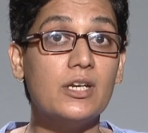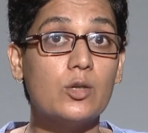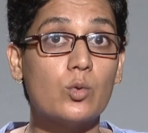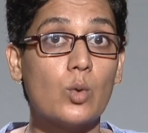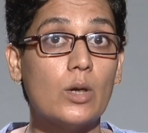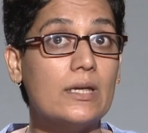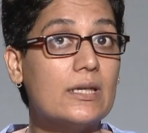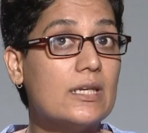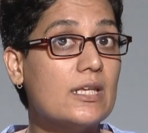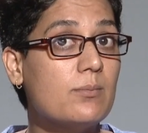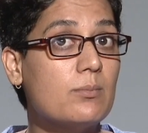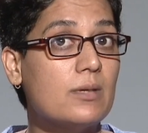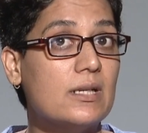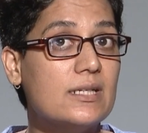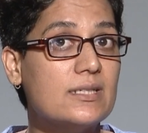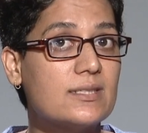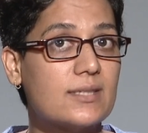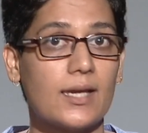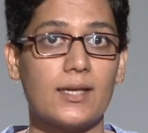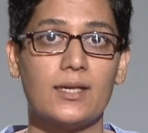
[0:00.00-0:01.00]
20
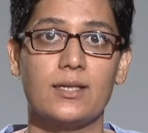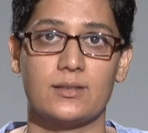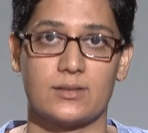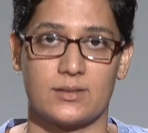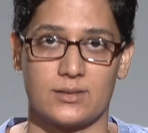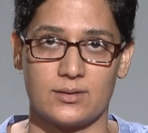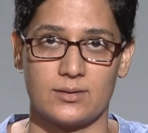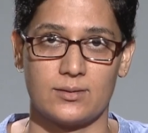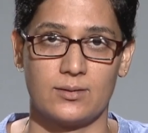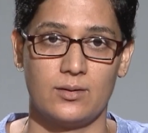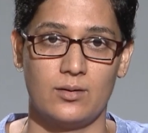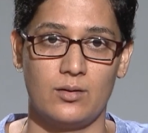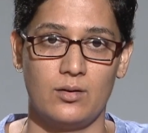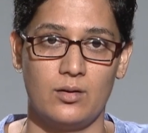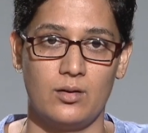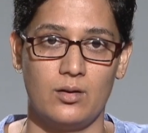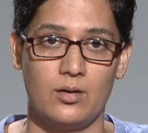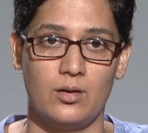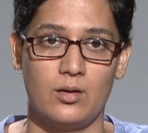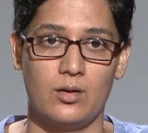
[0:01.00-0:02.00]
milliseconds,
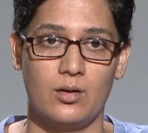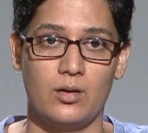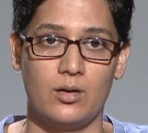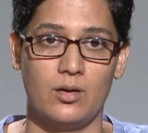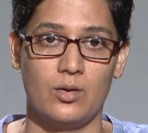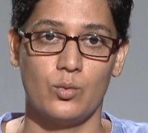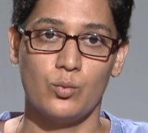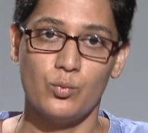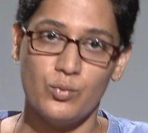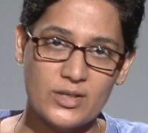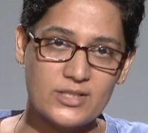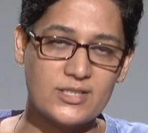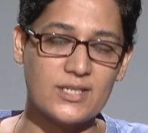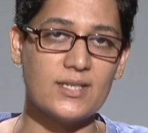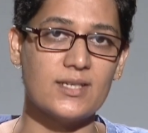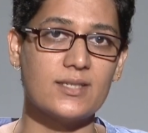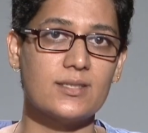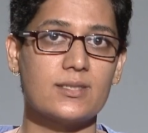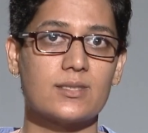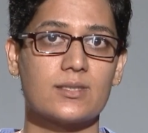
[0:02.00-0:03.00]
which
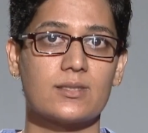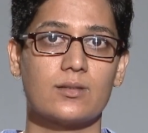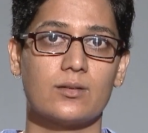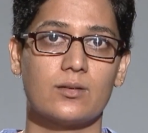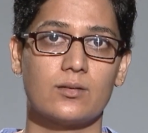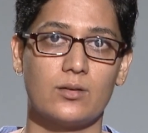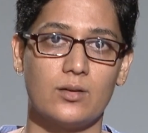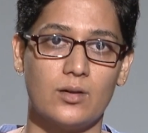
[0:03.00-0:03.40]
is,